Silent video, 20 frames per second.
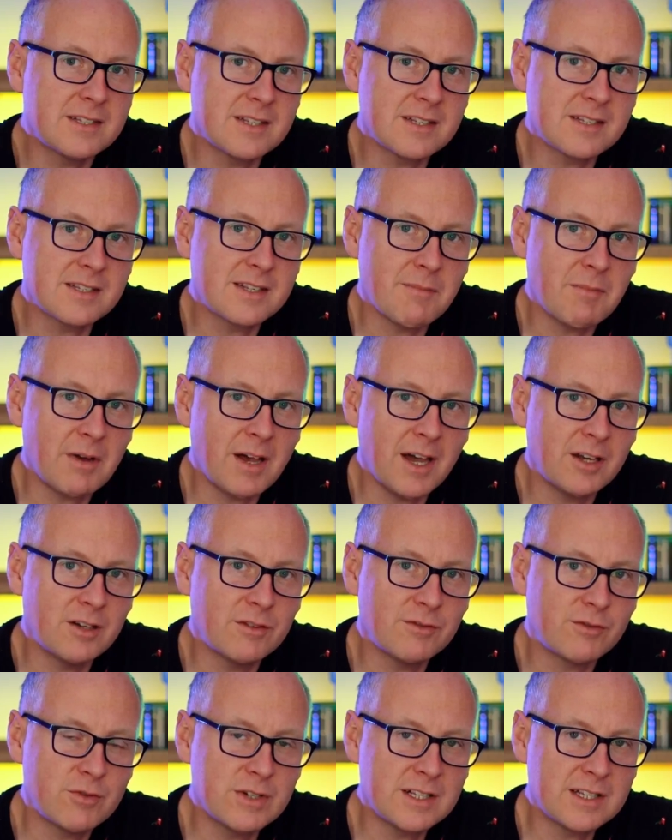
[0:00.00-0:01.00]
is some kind
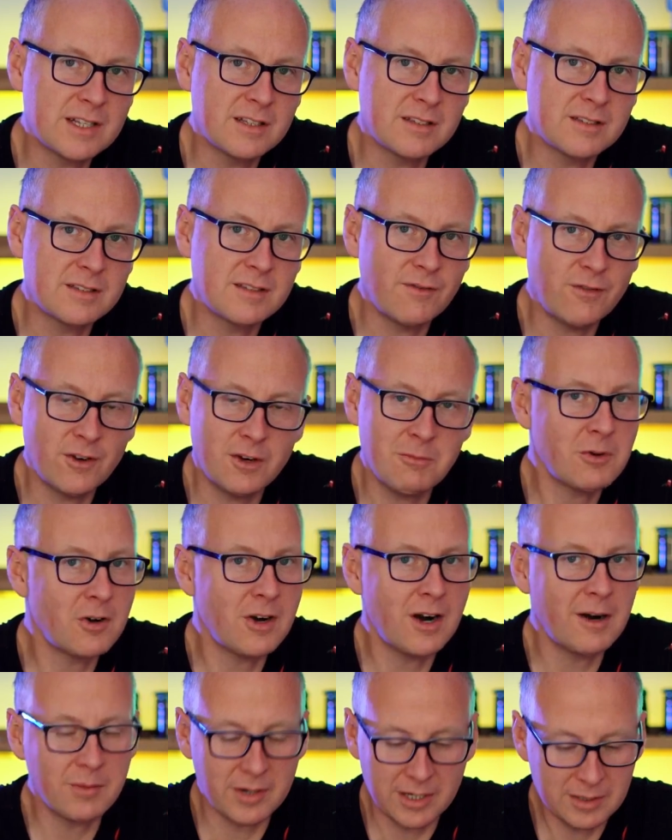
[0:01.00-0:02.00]
of recent
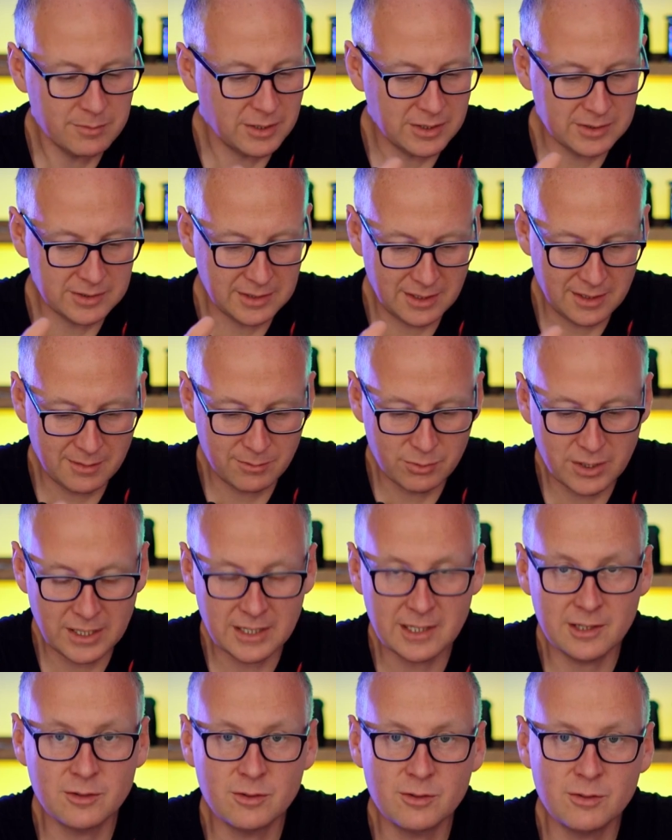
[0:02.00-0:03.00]
firmware upgrade, because I
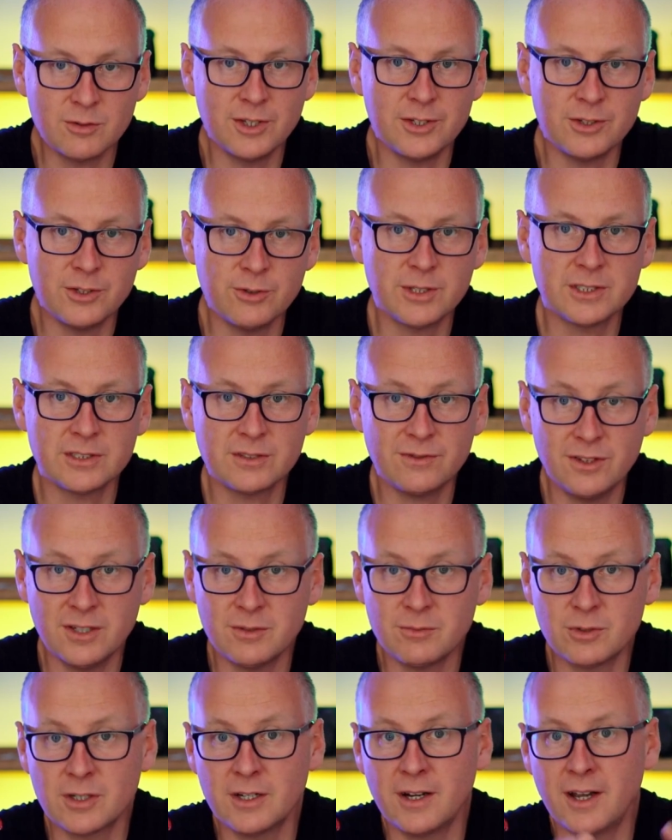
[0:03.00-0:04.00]
upgraded to the newest
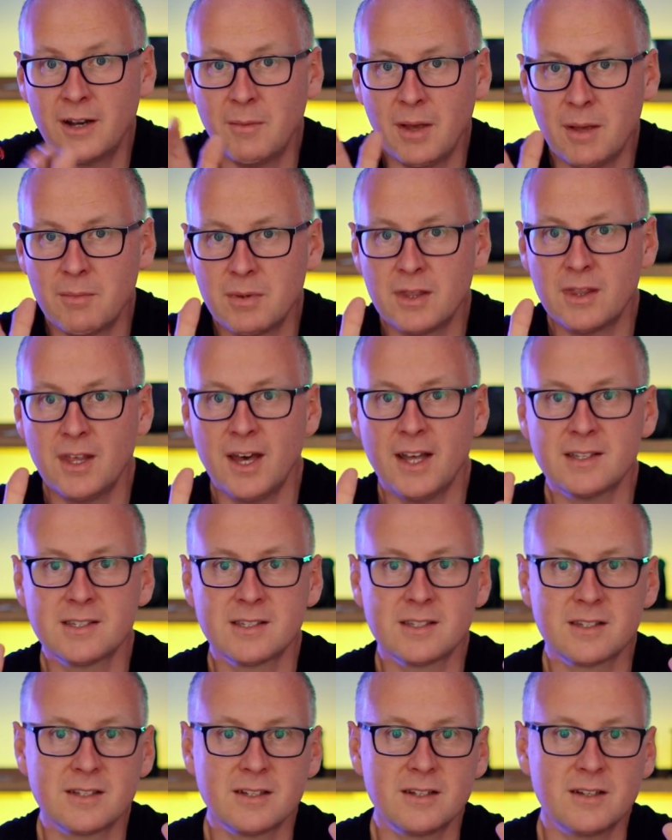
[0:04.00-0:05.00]
firmware, and maybe
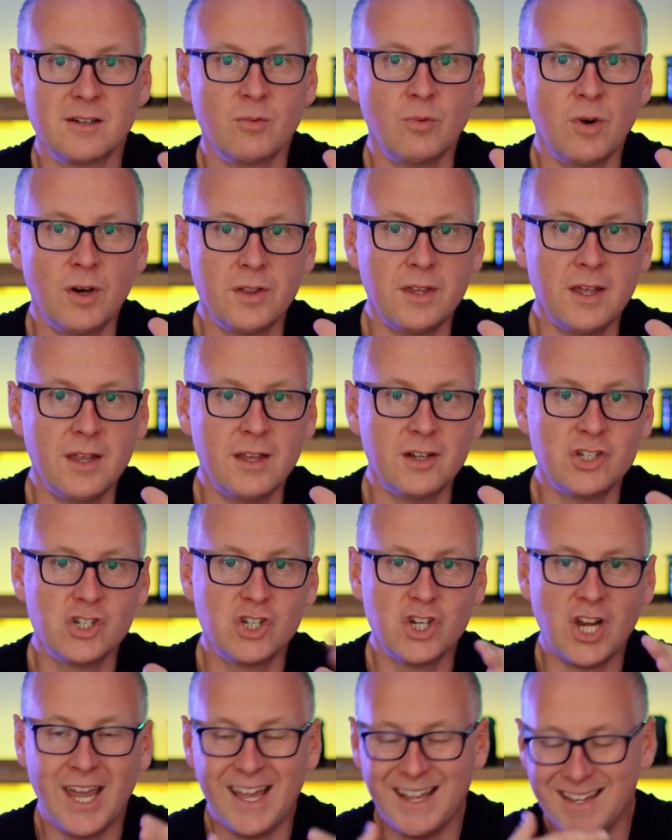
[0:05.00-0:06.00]
that's what
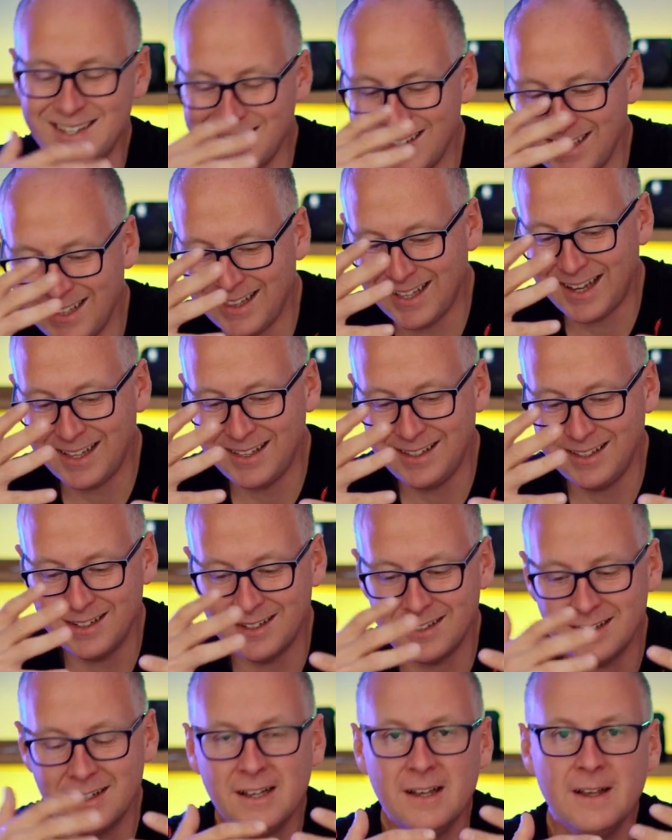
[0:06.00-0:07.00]
changed a lot
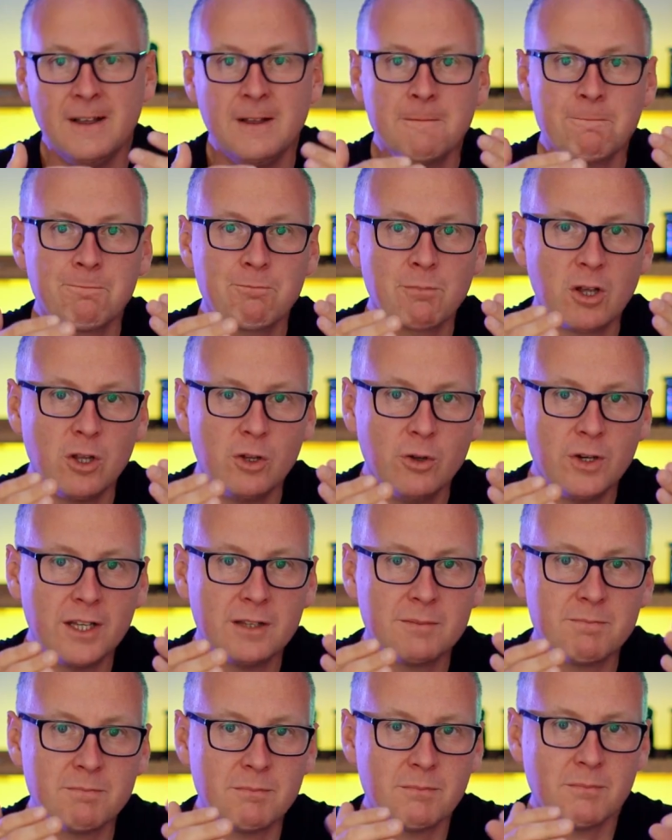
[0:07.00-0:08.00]
here. Look
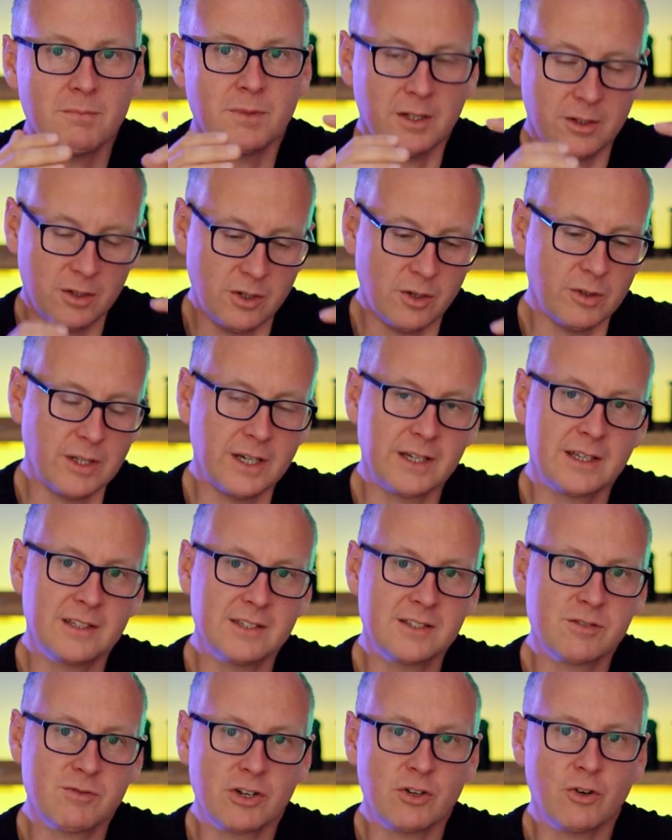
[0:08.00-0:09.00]
at,
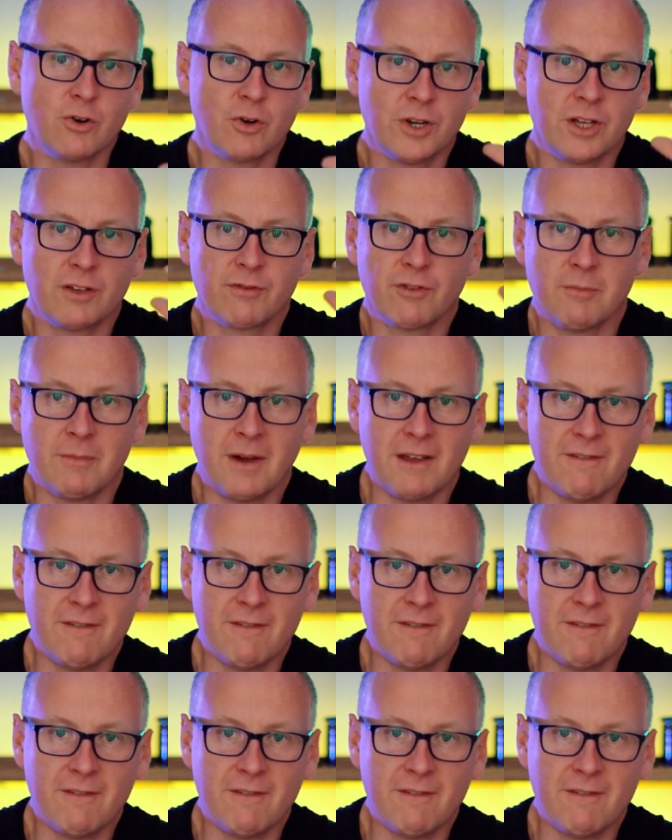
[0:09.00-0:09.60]
this recording from my